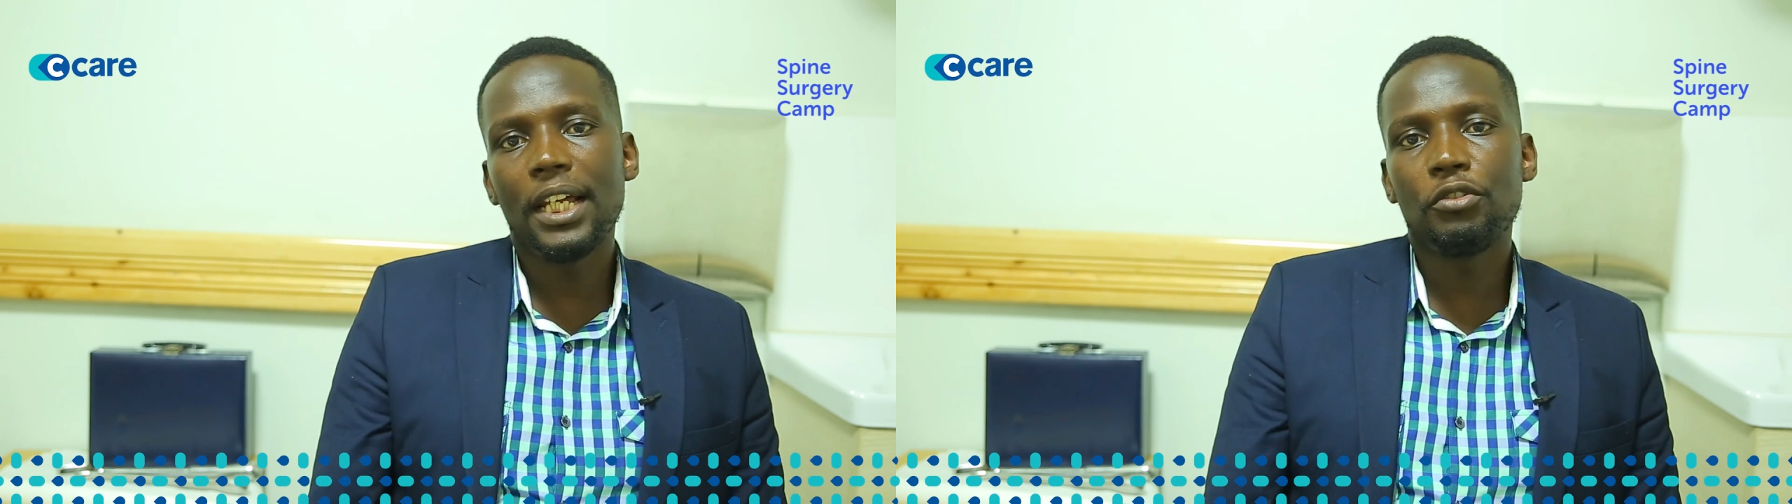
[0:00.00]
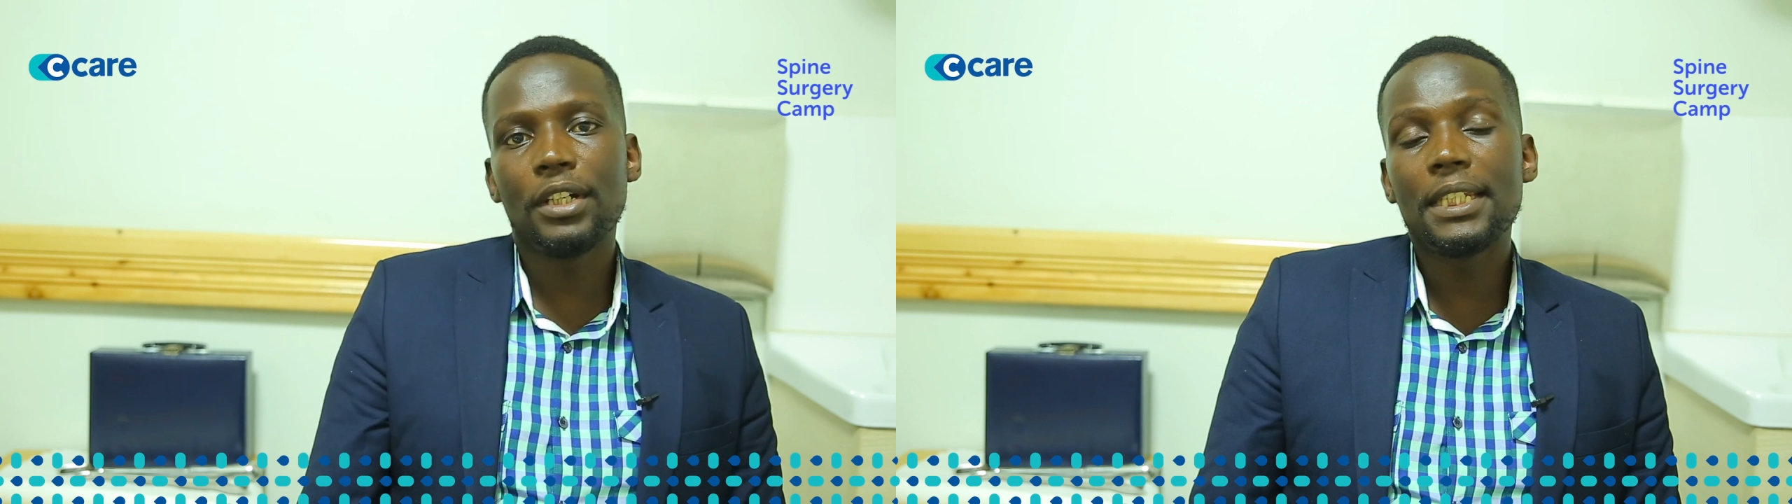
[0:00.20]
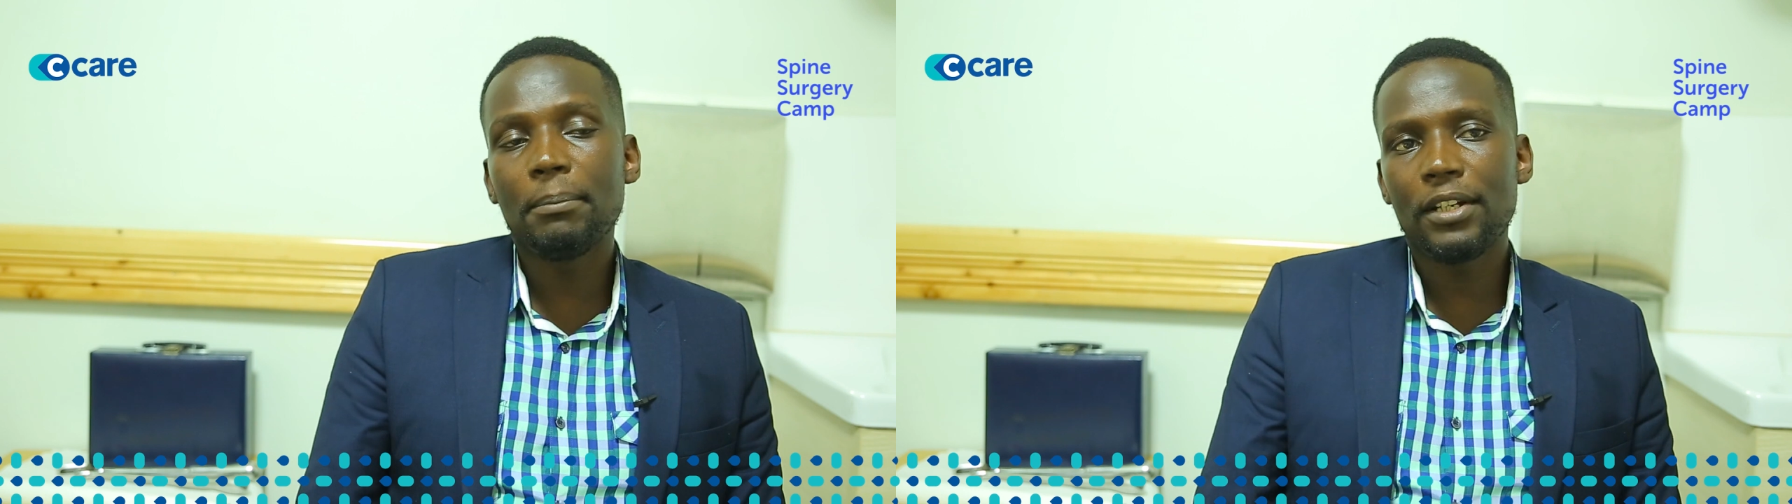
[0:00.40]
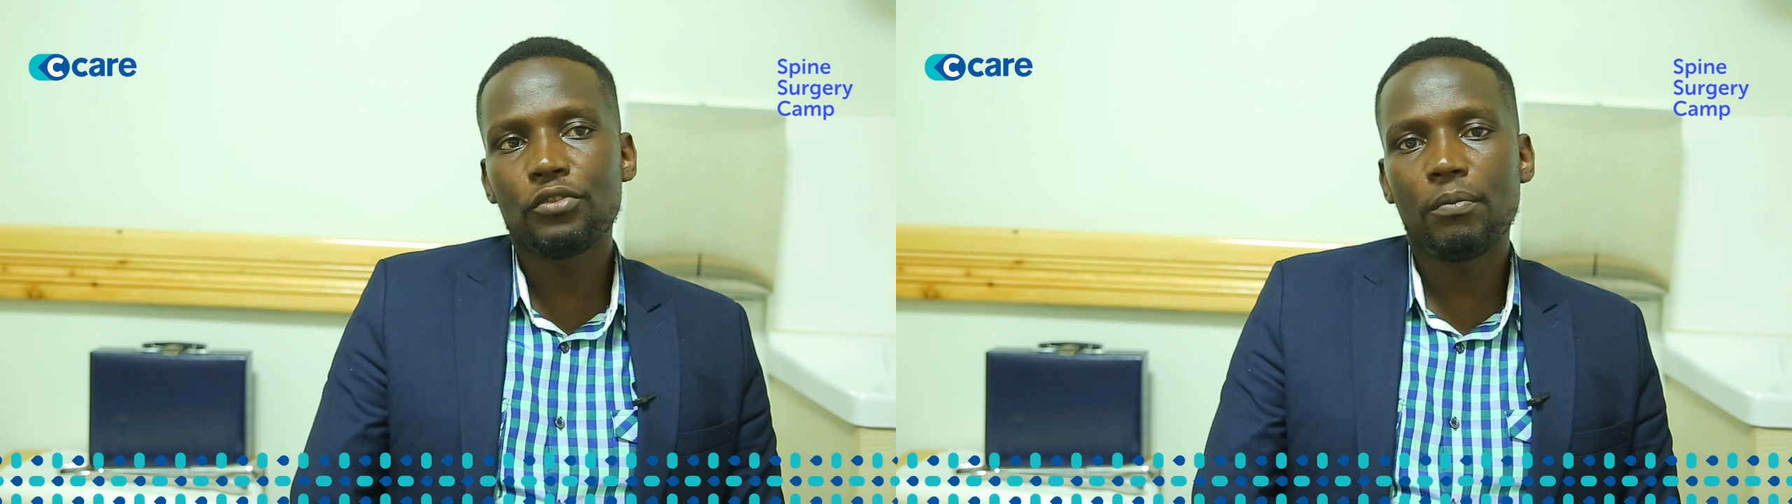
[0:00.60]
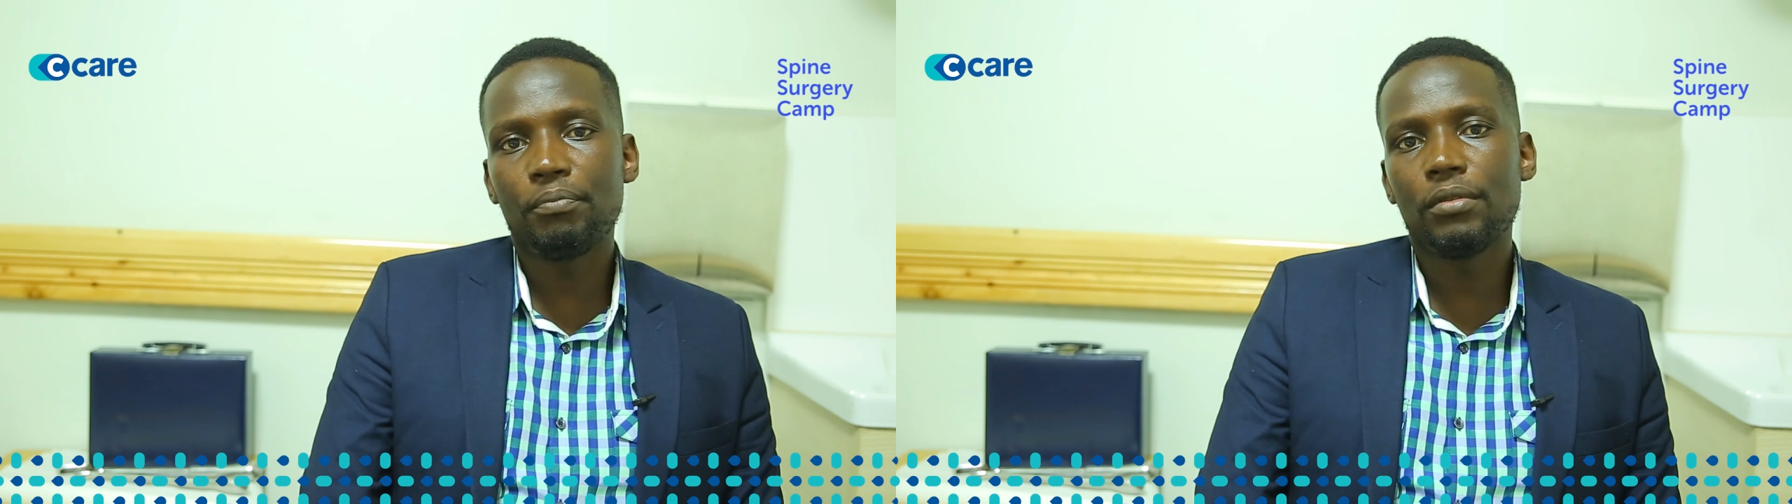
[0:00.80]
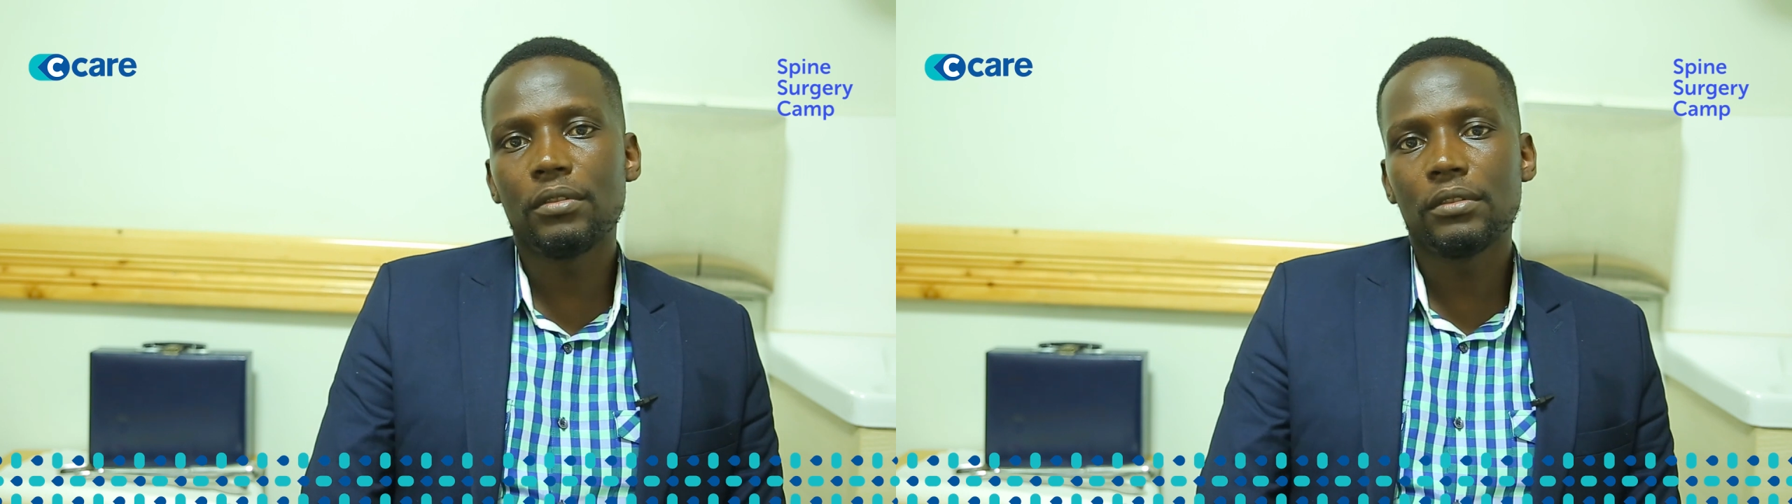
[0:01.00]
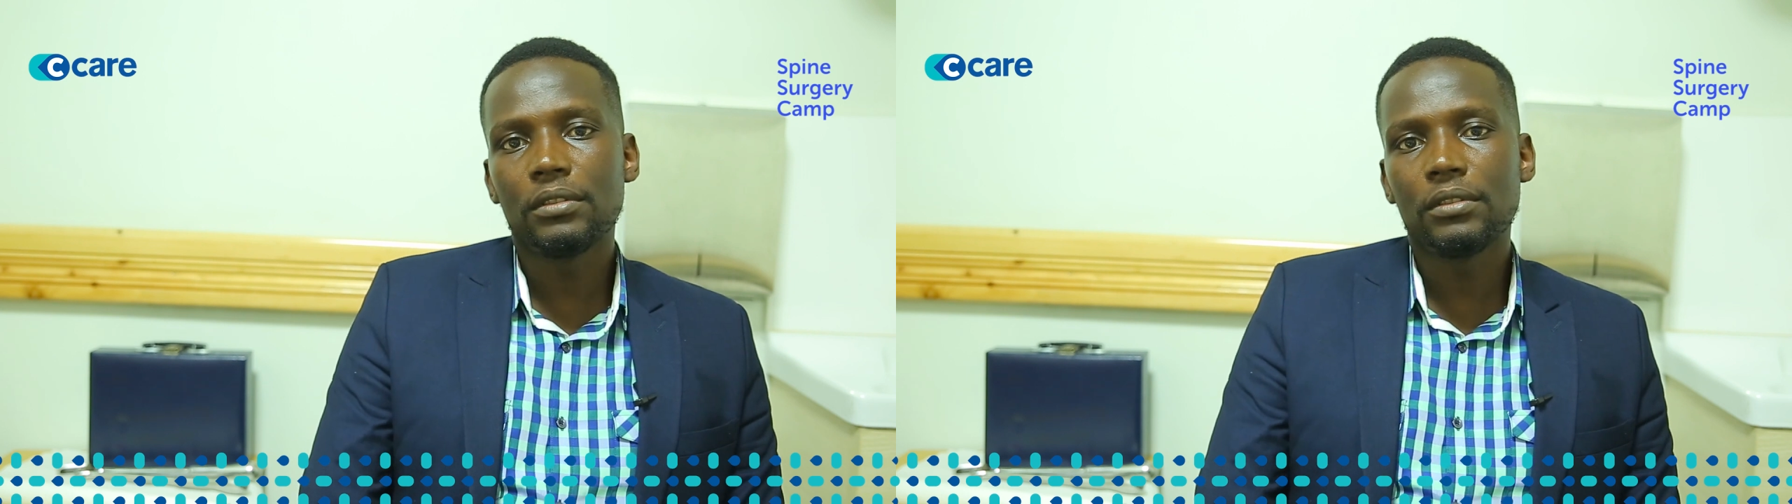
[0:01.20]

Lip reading: and you get a muscle pull.